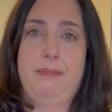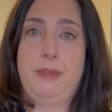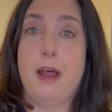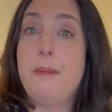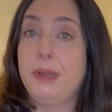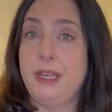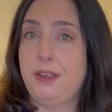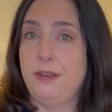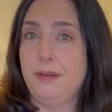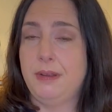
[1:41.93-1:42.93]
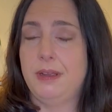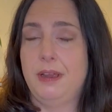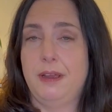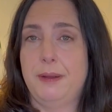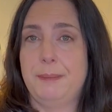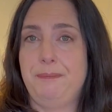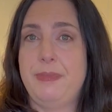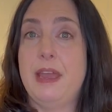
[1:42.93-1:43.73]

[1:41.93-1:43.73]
gobbledygook.